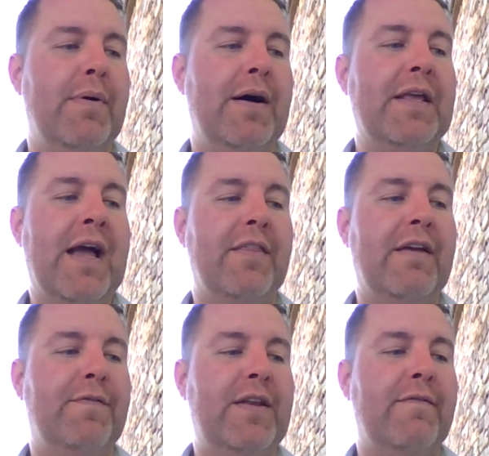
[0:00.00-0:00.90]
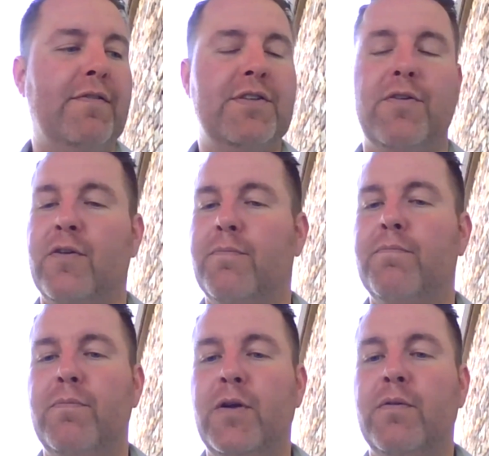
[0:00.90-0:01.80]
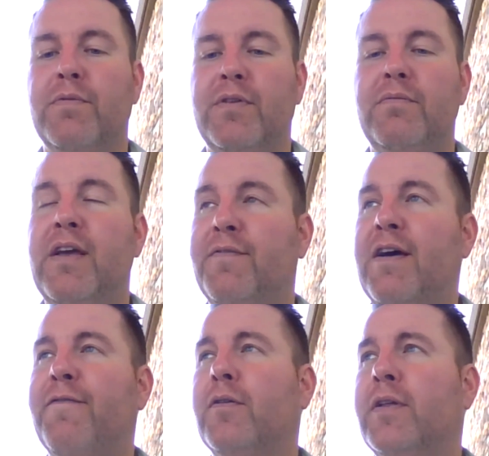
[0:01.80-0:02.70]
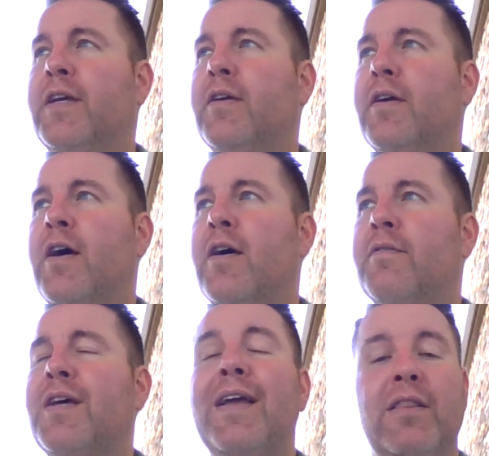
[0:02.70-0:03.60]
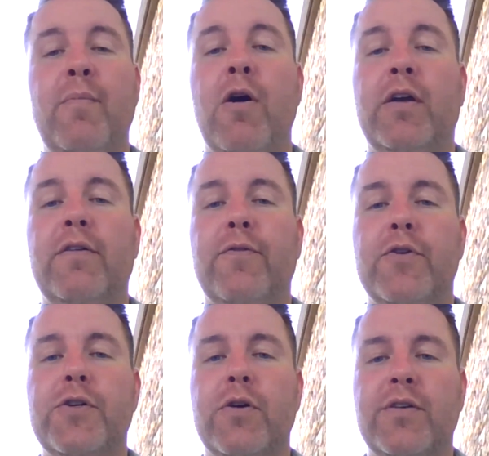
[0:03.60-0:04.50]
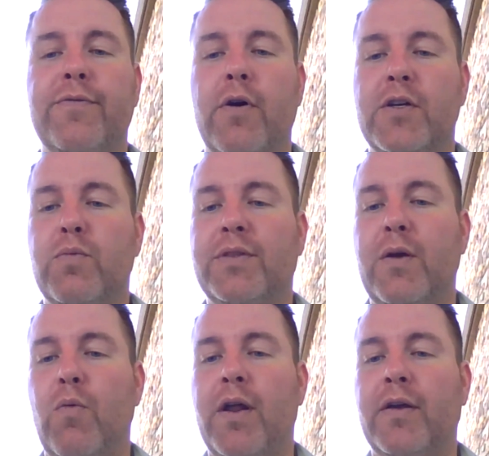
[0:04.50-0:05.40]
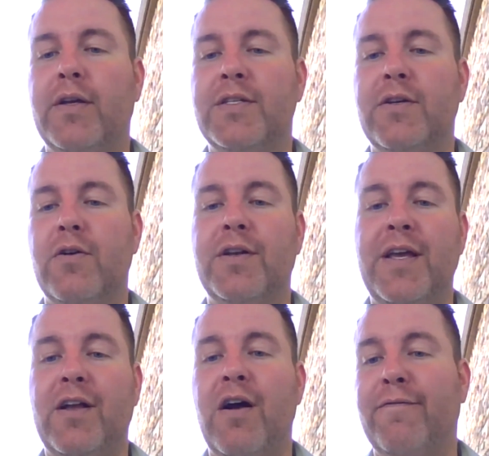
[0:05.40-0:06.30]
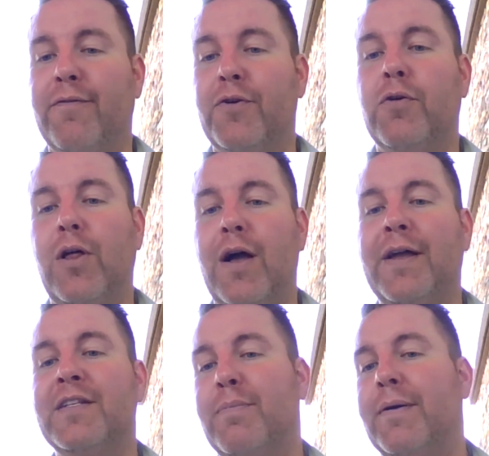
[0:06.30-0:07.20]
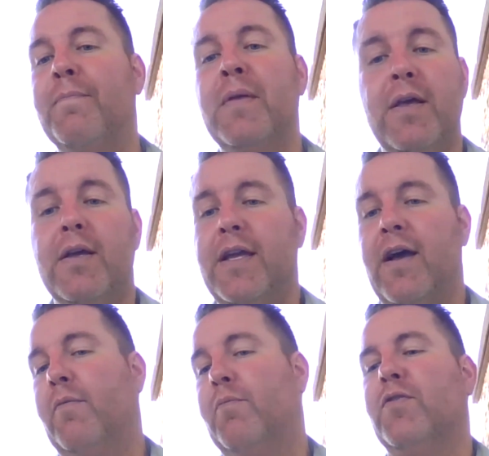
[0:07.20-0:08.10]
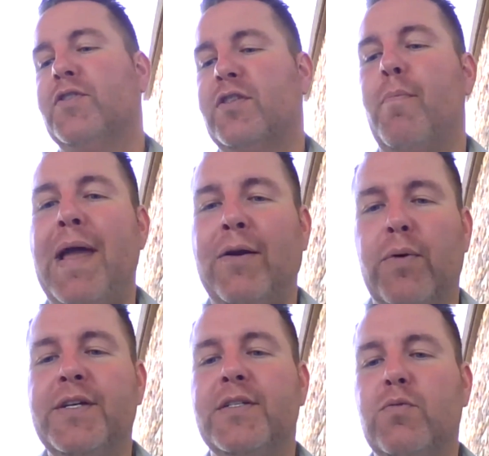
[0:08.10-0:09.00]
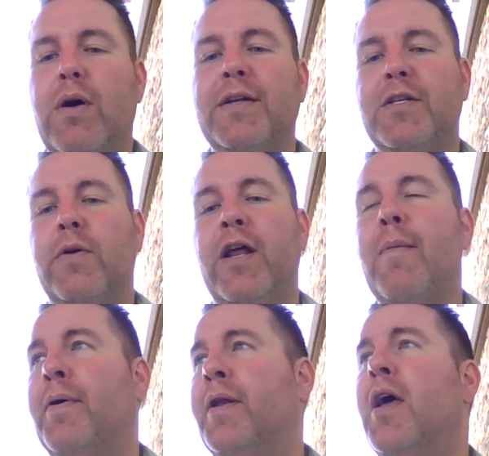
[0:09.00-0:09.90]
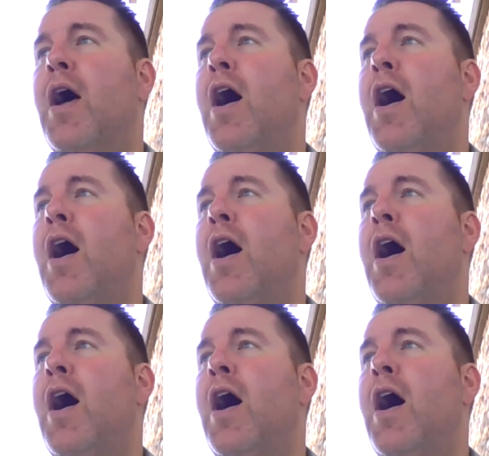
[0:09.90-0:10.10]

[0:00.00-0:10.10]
But yeah, they're they've definitely tightened the market for sure as far as what they want to consider to take on for new clients. But yeah, those are the main reasons why it's going up. But